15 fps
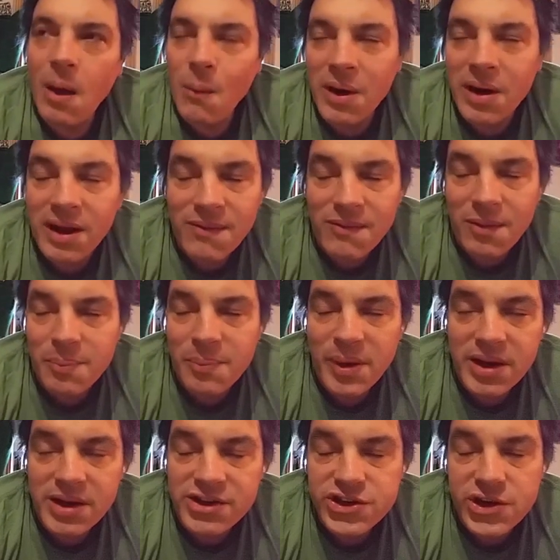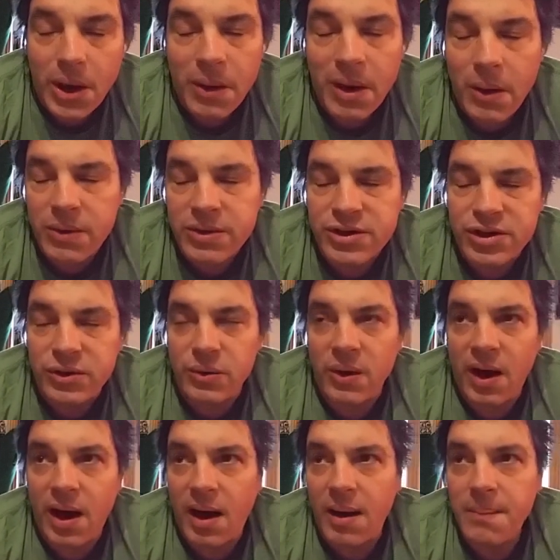I want to give a big shout out
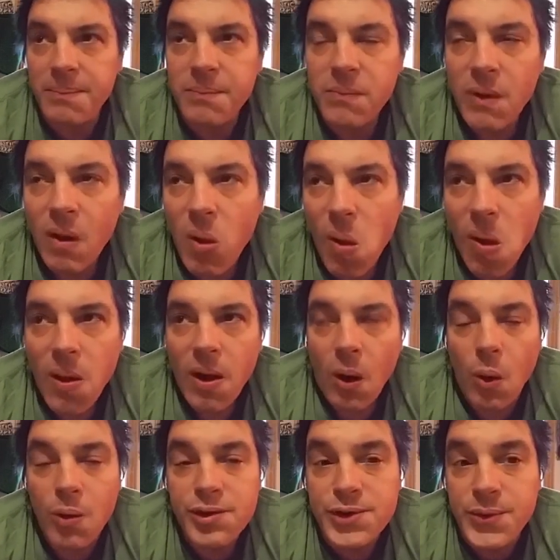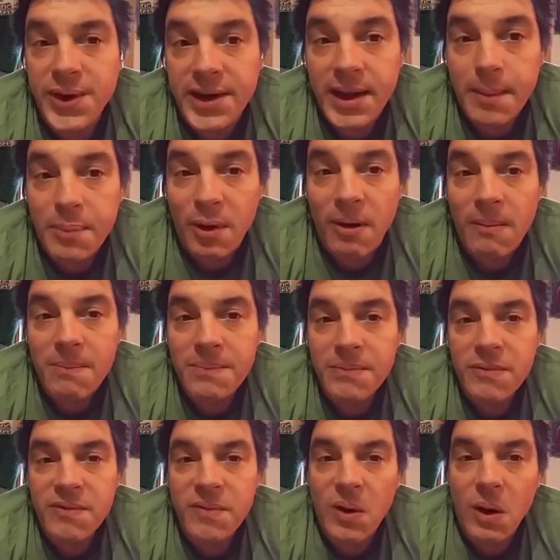to Oak Tree Dipper
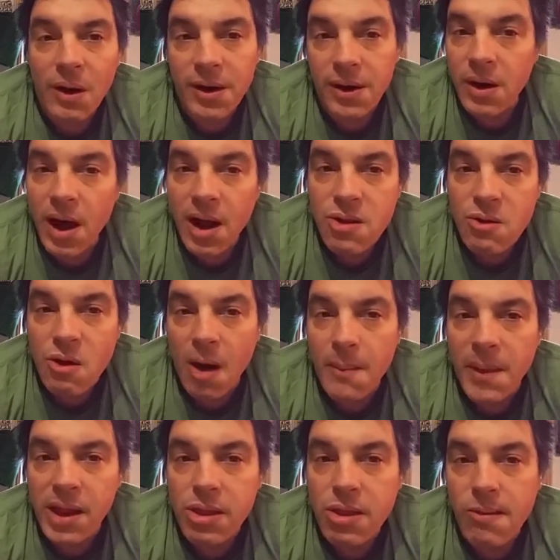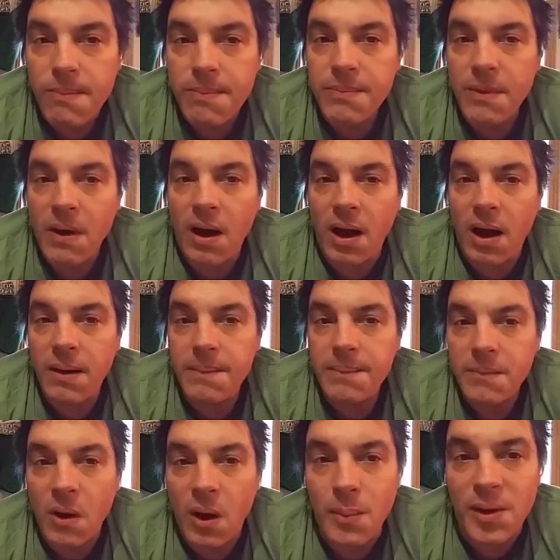for all your nice comments
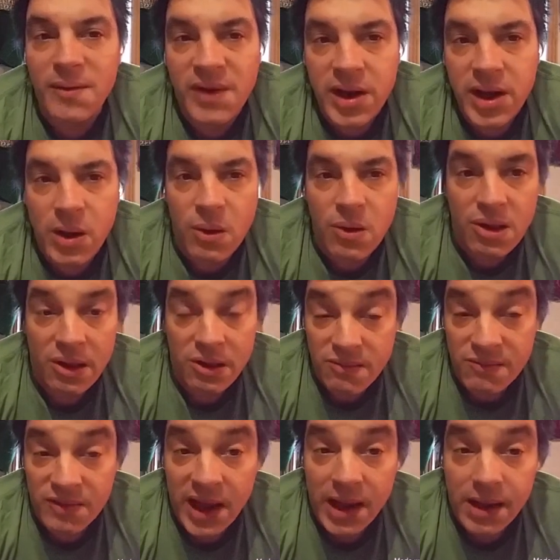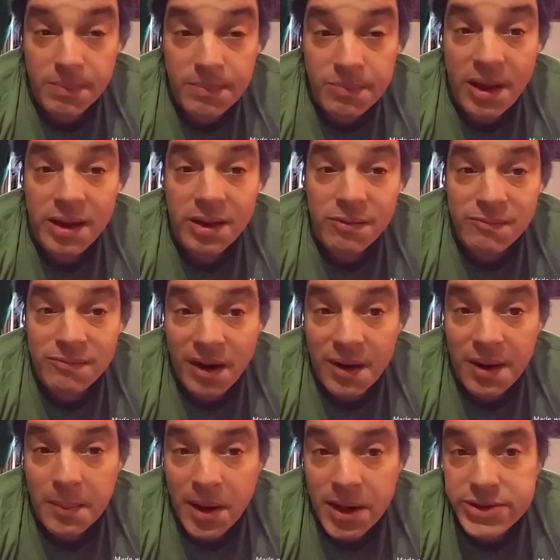on my videos as of late. Thank you
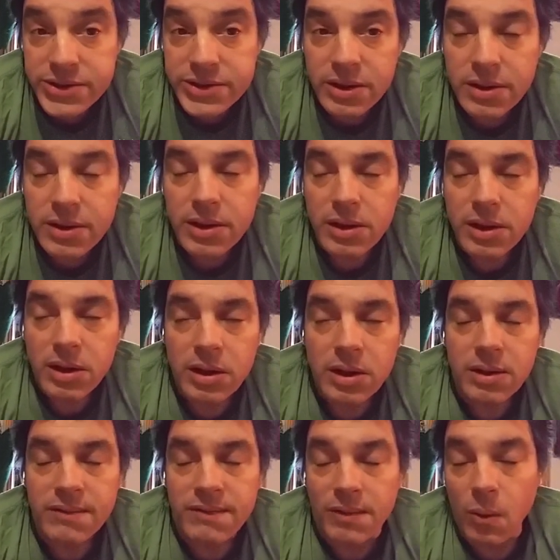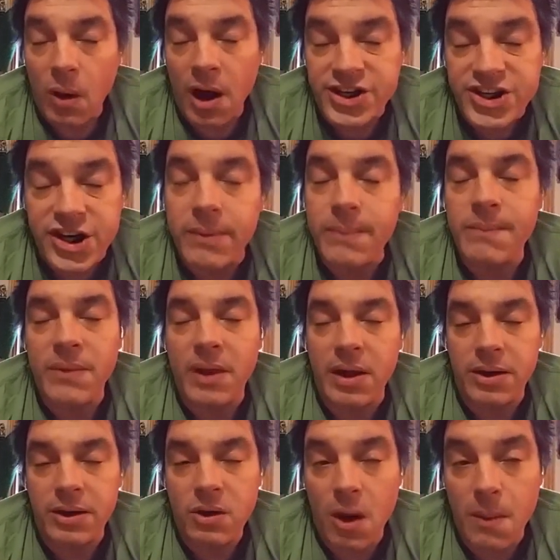very much for watching
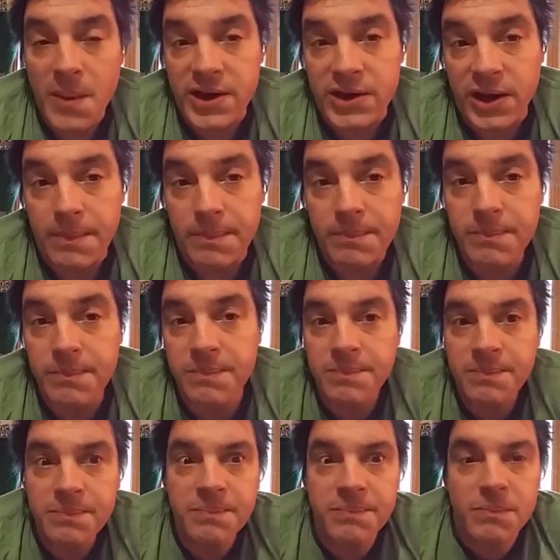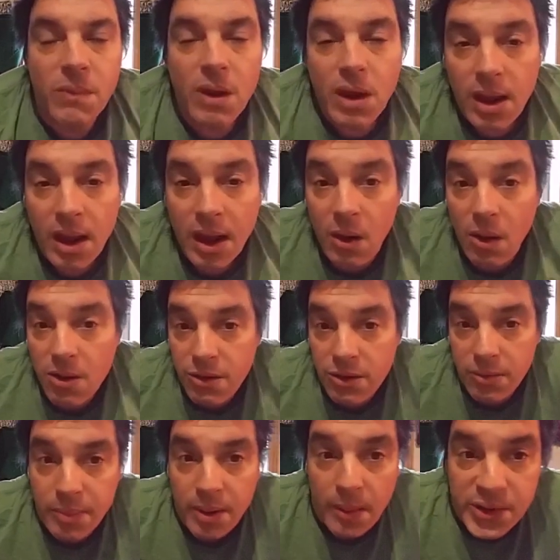and commenting. And
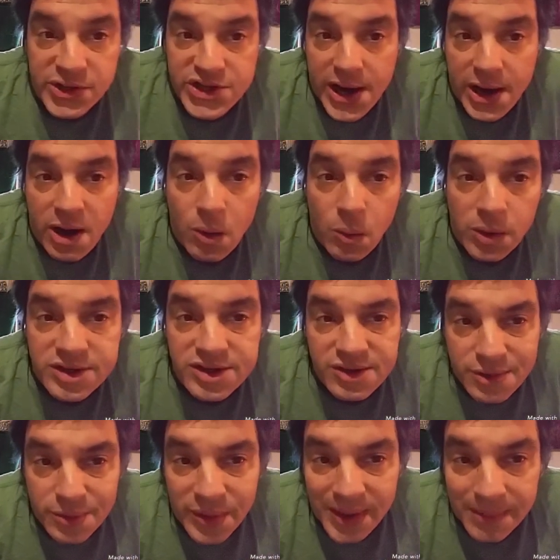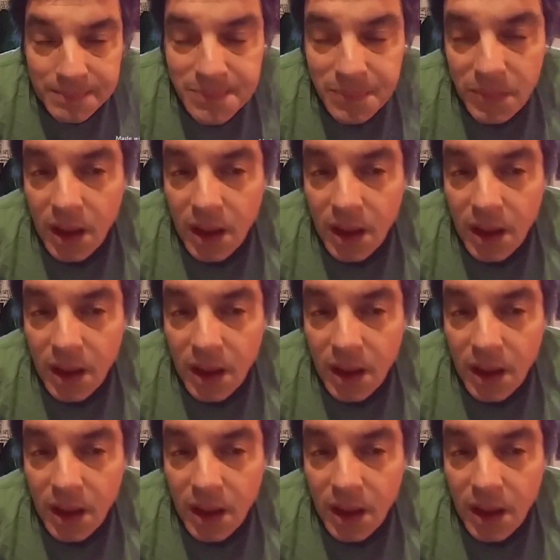also to Bubba JR123.